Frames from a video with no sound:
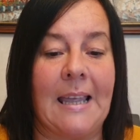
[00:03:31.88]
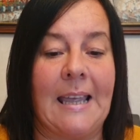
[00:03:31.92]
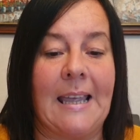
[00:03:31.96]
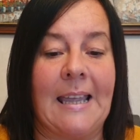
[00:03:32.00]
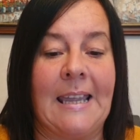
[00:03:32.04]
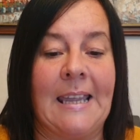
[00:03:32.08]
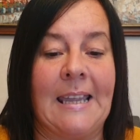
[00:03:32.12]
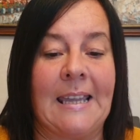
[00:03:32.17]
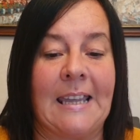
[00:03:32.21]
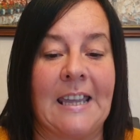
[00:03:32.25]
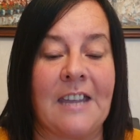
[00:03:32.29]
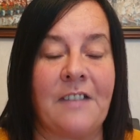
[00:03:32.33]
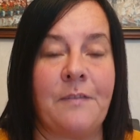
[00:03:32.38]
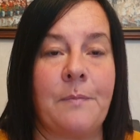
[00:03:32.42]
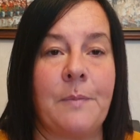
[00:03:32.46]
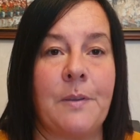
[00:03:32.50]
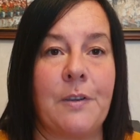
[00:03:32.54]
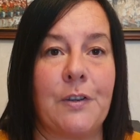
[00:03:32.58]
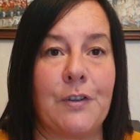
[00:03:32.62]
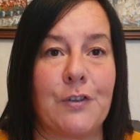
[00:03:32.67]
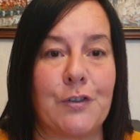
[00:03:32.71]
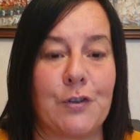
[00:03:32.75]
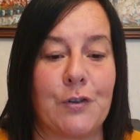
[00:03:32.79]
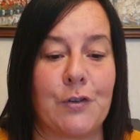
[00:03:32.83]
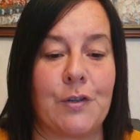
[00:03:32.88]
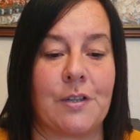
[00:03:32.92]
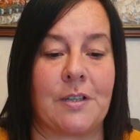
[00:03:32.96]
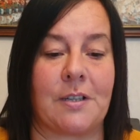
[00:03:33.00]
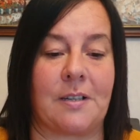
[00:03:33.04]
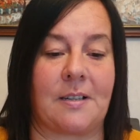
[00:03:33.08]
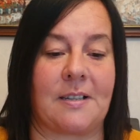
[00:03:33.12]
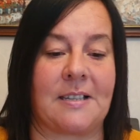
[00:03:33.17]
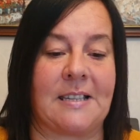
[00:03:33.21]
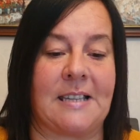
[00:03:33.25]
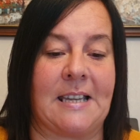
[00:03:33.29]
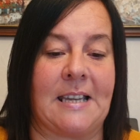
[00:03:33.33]
He gave me the true
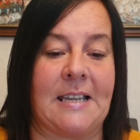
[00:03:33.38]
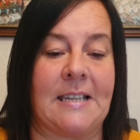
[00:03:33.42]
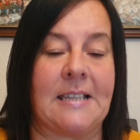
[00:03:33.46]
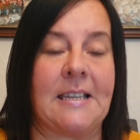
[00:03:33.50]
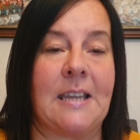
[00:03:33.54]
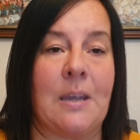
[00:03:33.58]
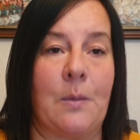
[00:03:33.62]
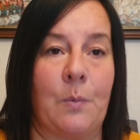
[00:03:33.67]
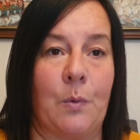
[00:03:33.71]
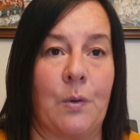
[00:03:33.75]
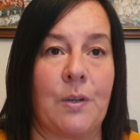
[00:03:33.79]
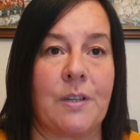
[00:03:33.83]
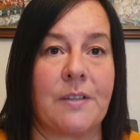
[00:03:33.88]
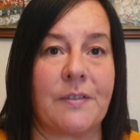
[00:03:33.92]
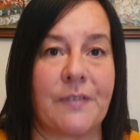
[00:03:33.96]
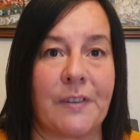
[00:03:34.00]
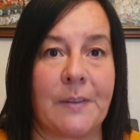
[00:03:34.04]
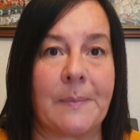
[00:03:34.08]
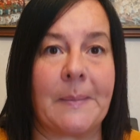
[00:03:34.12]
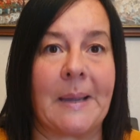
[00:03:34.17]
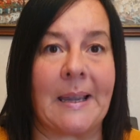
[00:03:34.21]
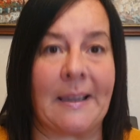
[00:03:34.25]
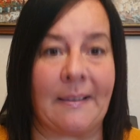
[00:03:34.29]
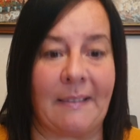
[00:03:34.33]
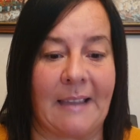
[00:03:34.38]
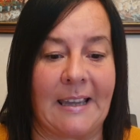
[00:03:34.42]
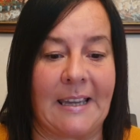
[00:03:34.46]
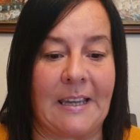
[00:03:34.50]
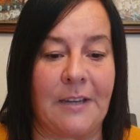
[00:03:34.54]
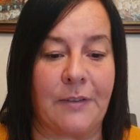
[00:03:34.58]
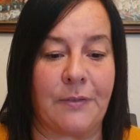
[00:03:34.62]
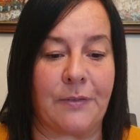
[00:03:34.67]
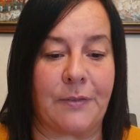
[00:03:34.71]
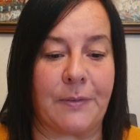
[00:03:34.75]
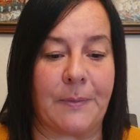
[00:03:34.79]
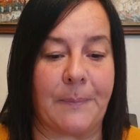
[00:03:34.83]
success he wants for my
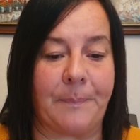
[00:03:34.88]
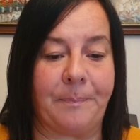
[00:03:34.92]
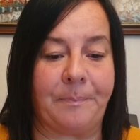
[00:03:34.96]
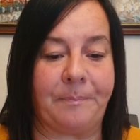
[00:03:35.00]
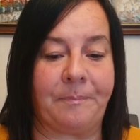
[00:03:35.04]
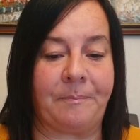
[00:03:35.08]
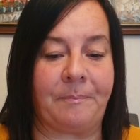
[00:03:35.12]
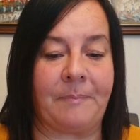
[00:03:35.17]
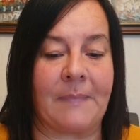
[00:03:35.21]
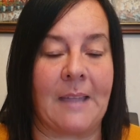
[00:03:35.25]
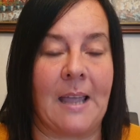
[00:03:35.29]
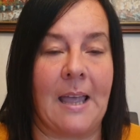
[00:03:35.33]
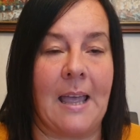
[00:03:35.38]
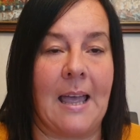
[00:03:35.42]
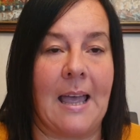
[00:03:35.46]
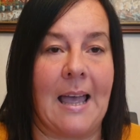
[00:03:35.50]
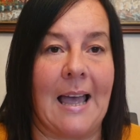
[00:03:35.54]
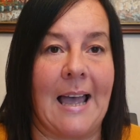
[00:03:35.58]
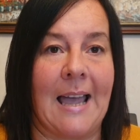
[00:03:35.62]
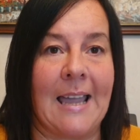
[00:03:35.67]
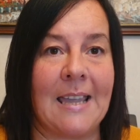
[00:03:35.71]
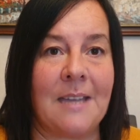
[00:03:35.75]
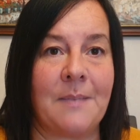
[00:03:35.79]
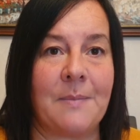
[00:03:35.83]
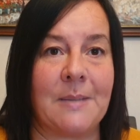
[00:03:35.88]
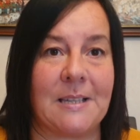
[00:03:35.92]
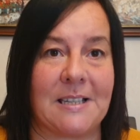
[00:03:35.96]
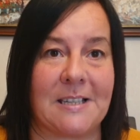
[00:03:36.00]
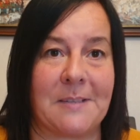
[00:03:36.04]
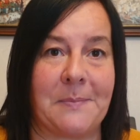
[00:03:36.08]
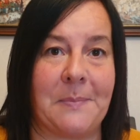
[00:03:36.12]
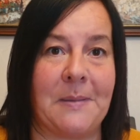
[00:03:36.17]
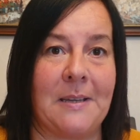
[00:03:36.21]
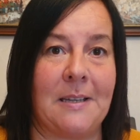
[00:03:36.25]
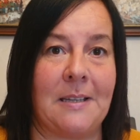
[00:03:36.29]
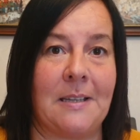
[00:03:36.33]
life. I am
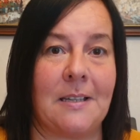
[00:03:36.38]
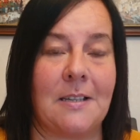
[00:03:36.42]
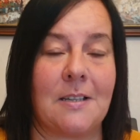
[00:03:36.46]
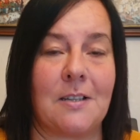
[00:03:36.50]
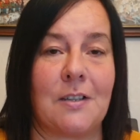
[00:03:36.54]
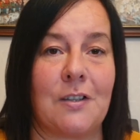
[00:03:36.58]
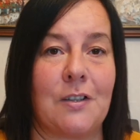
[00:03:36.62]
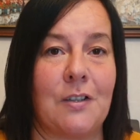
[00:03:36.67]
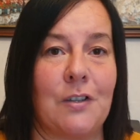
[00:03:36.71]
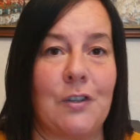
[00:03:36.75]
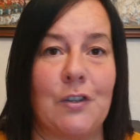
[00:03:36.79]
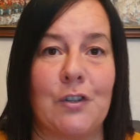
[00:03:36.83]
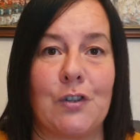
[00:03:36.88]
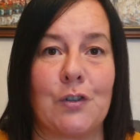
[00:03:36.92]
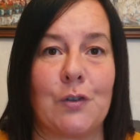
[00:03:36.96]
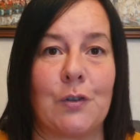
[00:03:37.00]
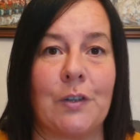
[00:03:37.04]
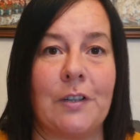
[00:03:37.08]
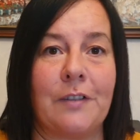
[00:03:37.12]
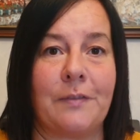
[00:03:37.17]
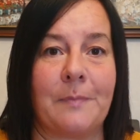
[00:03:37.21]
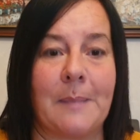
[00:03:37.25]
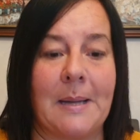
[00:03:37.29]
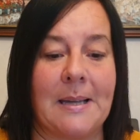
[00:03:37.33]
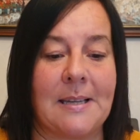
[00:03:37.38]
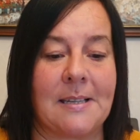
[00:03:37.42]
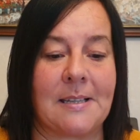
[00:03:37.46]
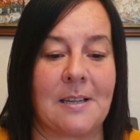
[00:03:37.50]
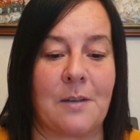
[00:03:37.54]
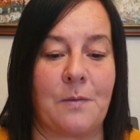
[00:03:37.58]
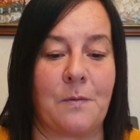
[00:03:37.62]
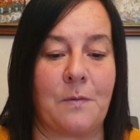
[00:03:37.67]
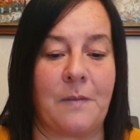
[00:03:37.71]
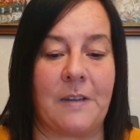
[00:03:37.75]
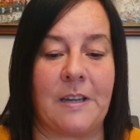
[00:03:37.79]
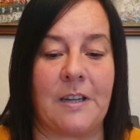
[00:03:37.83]
experiencing the joy of my
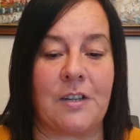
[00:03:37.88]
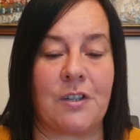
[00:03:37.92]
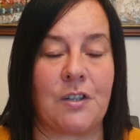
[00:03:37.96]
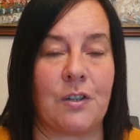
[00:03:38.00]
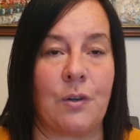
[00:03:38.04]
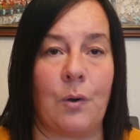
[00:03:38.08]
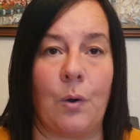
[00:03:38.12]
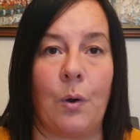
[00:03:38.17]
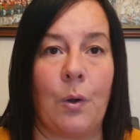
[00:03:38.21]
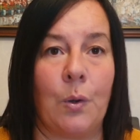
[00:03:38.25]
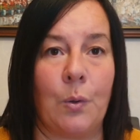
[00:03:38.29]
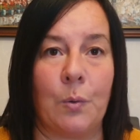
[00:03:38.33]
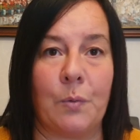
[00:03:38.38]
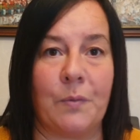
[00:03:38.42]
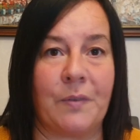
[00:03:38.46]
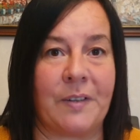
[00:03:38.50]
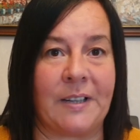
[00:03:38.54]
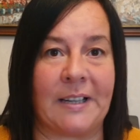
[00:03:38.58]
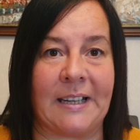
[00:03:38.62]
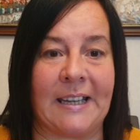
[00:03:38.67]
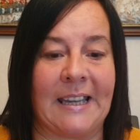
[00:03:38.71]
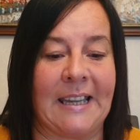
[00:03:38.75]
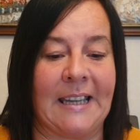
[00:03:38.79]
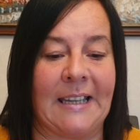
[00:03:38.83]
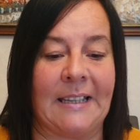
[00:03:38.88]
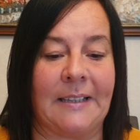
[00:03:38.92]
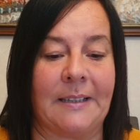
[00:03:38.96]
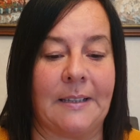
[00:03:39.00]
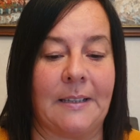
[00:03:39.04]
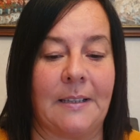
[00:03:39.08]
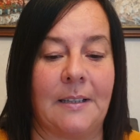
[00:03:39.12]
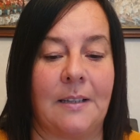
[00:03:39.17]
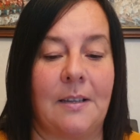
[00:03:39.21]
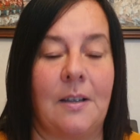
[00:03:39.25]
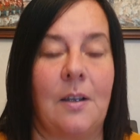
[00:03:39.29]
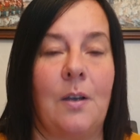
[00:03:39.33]
salvation all over again.
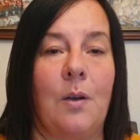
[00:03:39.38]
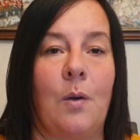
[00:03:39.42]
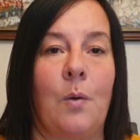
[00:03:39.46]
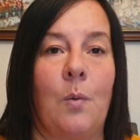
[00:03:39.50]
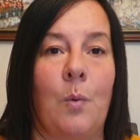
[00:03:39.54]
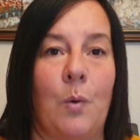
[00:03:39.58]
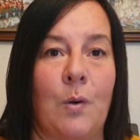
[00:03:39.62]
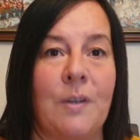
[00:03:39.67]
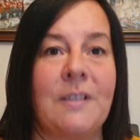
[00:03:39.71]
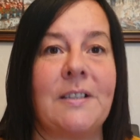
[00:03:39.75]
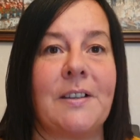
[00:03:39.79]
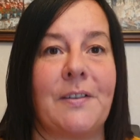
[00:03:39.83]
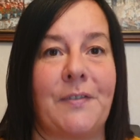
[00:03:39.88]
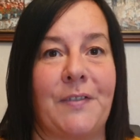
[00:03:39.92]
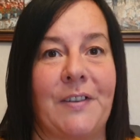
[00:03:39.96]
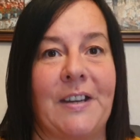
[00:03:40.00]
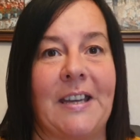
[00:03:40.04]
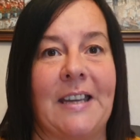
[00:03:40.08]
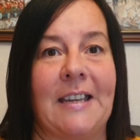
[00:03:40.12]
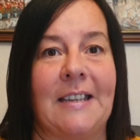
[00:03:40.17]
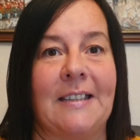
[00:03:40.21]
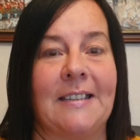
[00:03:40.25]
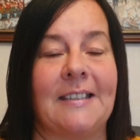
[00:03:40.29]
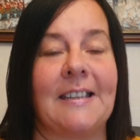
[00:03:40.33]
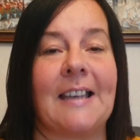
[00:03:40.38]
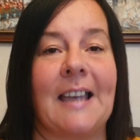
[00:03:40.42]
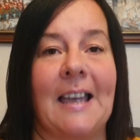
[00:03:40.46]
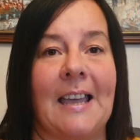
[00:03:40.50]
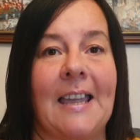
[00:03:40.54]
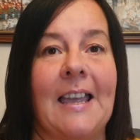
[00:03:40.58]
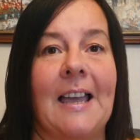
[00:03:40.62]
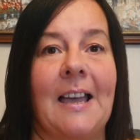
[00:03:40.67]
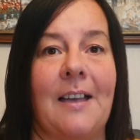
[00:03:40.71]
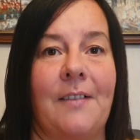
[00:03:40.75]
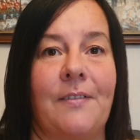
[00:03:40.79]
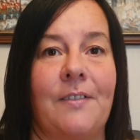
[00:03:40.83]
What a friend I
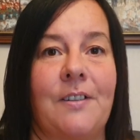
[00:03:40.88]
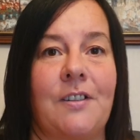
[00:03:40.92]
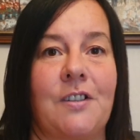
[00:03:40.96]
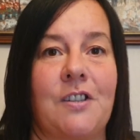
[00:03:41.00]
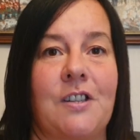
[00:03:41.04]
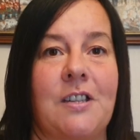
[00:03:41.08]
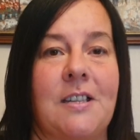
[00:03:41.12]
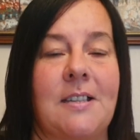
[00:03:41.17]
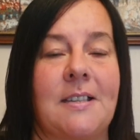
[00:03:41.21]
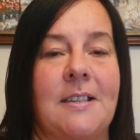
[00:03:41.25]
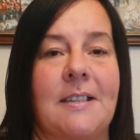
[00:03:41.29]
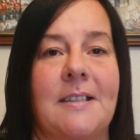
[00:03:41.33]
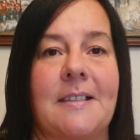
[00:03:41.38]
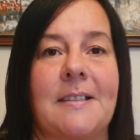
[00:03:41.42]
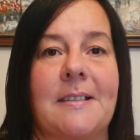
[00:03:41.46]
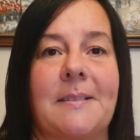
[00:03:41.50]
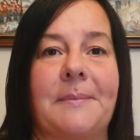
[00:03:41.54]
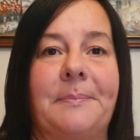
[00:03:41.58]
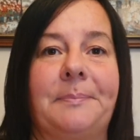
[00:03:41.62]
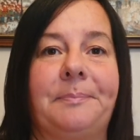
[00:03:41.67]
have in Jesus.